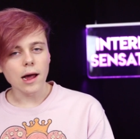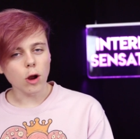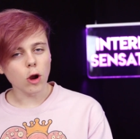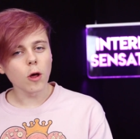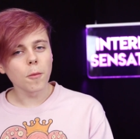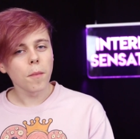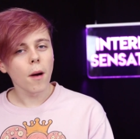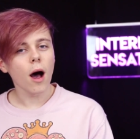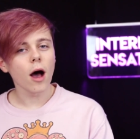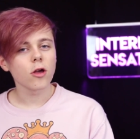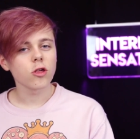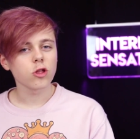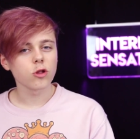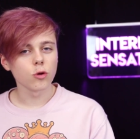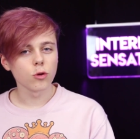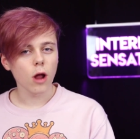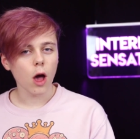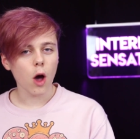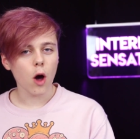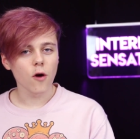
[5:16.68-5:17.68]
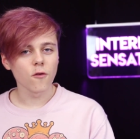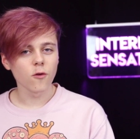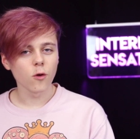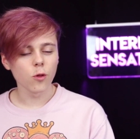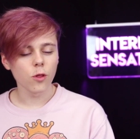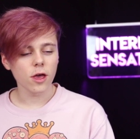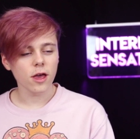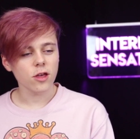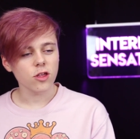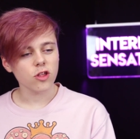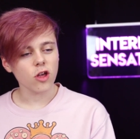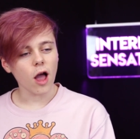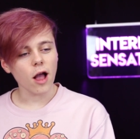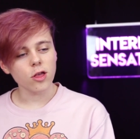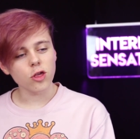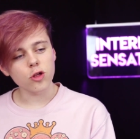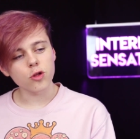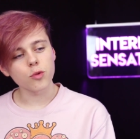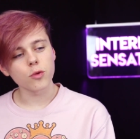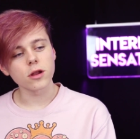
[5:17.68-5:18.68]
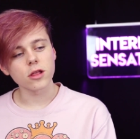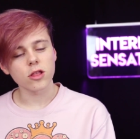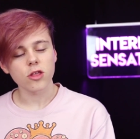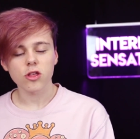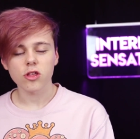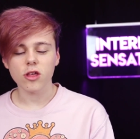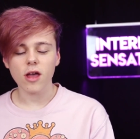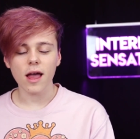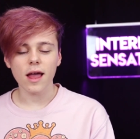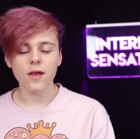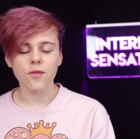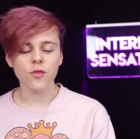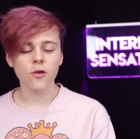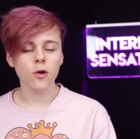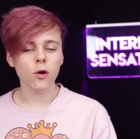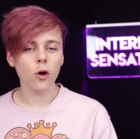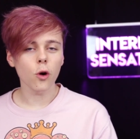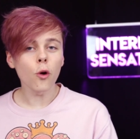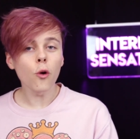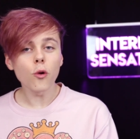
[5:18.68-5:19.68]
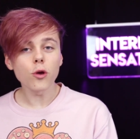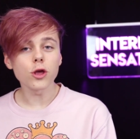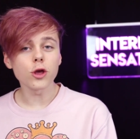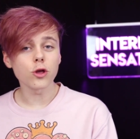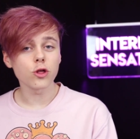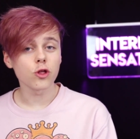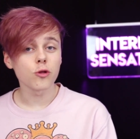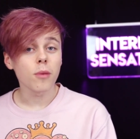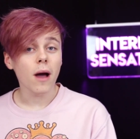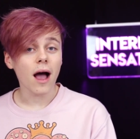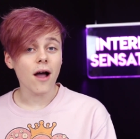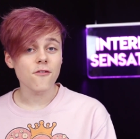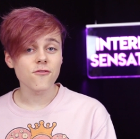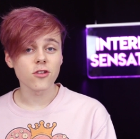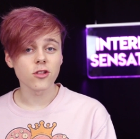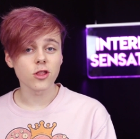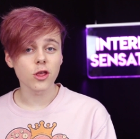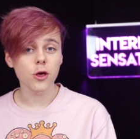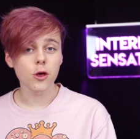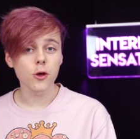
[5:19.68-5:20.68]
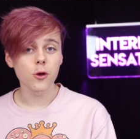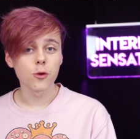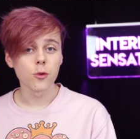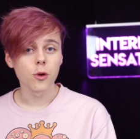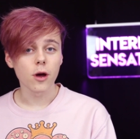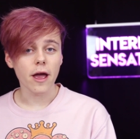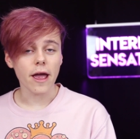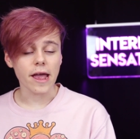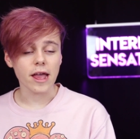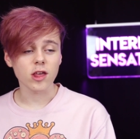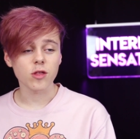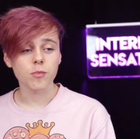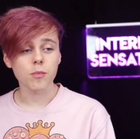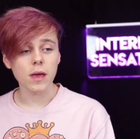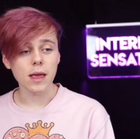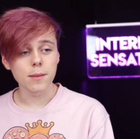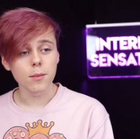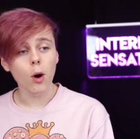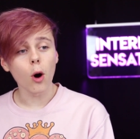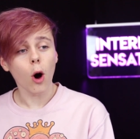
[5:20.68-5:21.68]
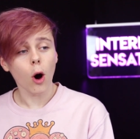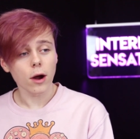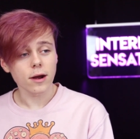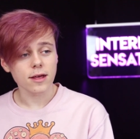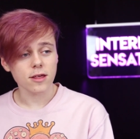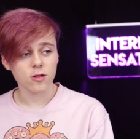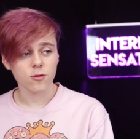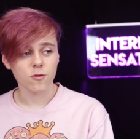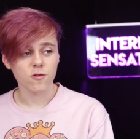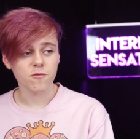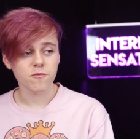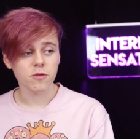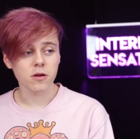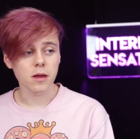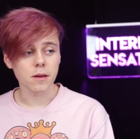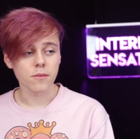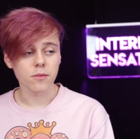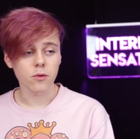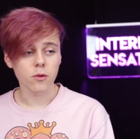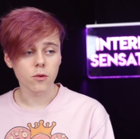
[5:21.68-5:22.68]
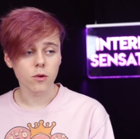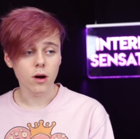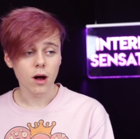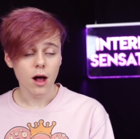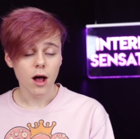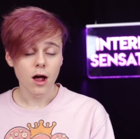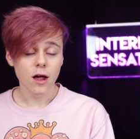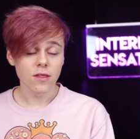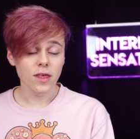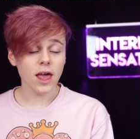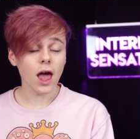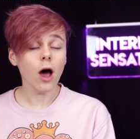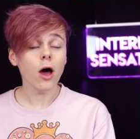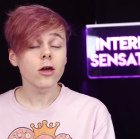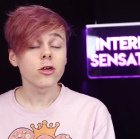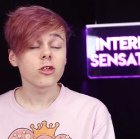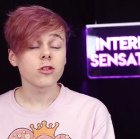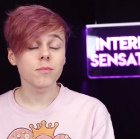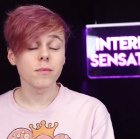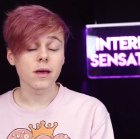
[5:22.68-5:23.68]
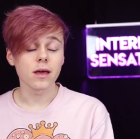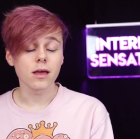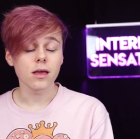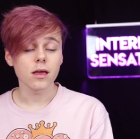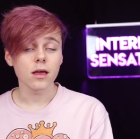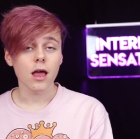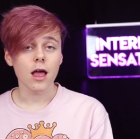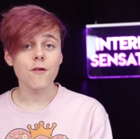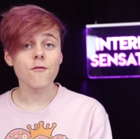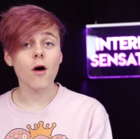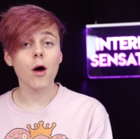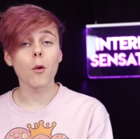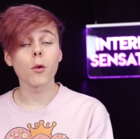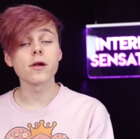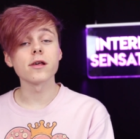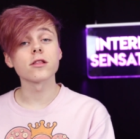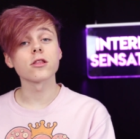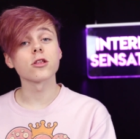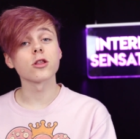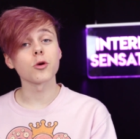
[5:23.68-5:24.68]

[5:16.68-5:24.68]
And on a personal note of all this, I just wanted to say that all YouTube have to do is be more honest with people. They asked me if I wanted